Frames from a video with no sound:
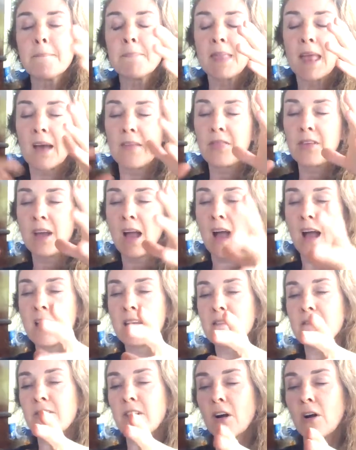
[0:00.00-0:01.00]
at the end
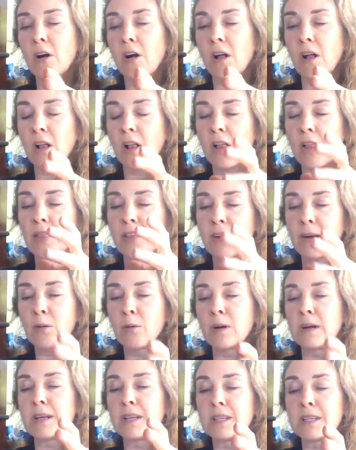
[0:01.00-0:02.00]
of the hall, there
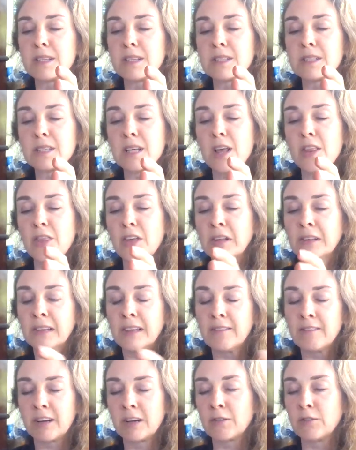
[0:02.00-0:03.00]
was the
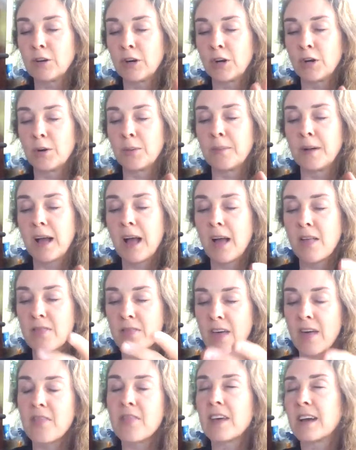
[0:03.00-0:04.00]
living room and
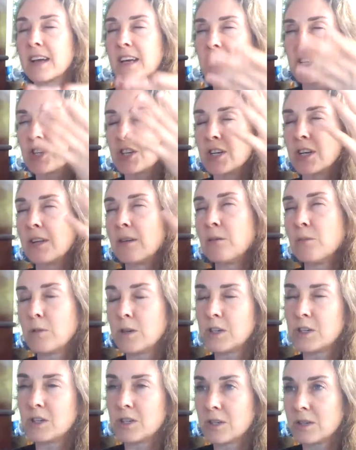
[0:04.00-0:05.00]
then the kitchen,
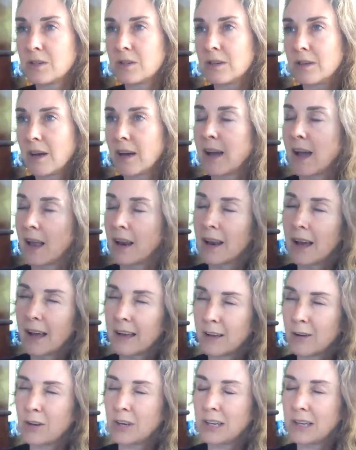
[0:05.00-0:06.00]
which, again, I
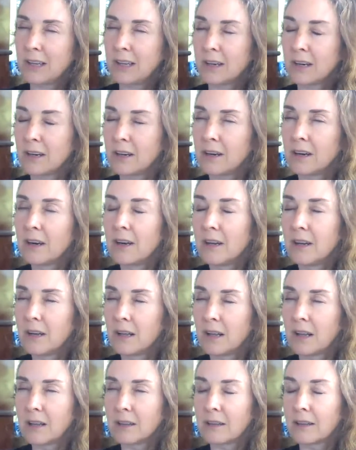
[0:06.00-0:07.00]
could hear
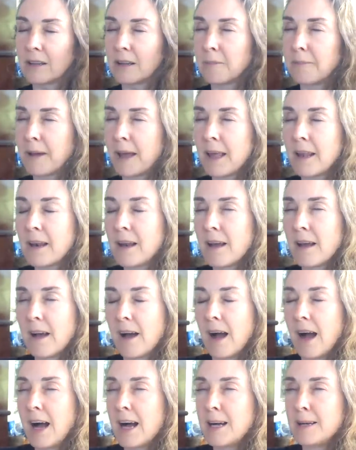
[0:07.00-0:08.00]
a little bit.
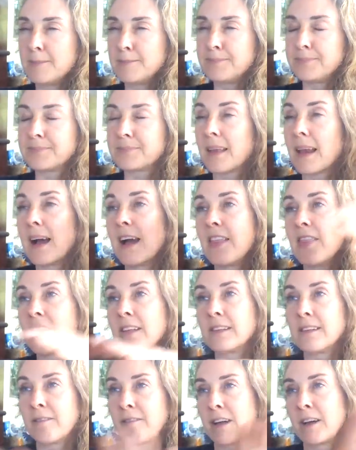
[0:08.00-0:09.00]
And the
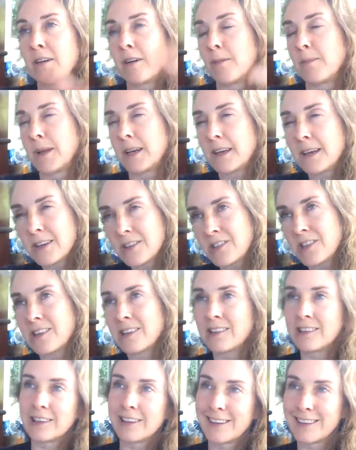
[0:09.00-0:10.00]
living room and kitchen
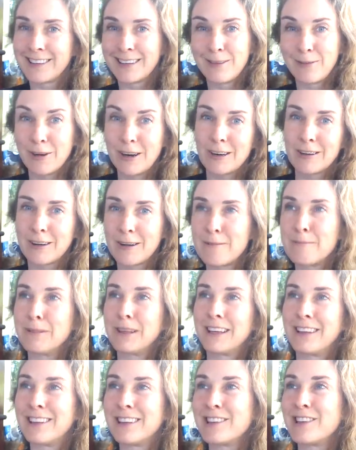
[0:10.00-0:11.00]
clearly weren't
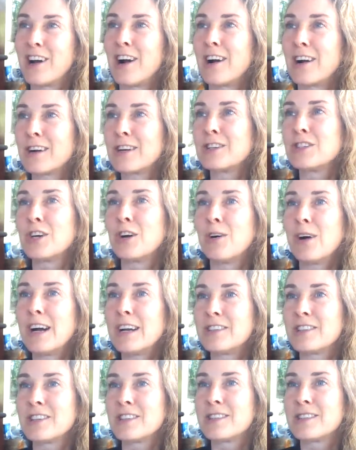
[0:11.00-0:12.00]
completely dark. So I
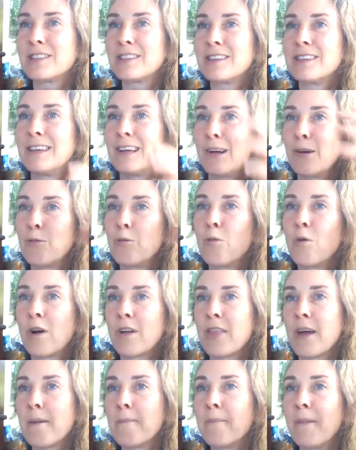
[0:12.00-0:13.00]
just, wore
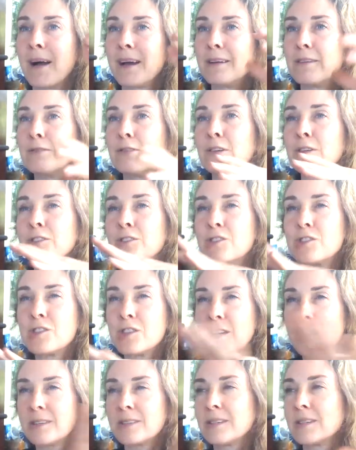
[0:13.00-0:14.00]
that mindfold
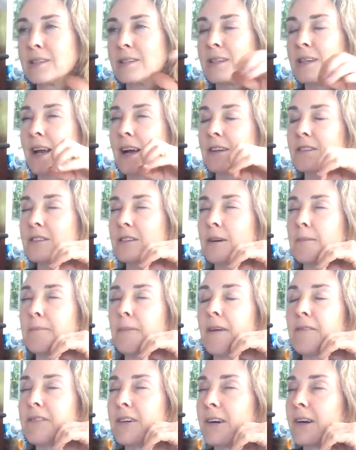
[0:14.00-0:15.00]
just as an extra
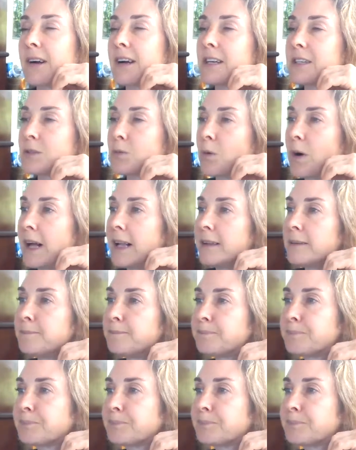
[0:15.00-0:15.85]
buffer as well.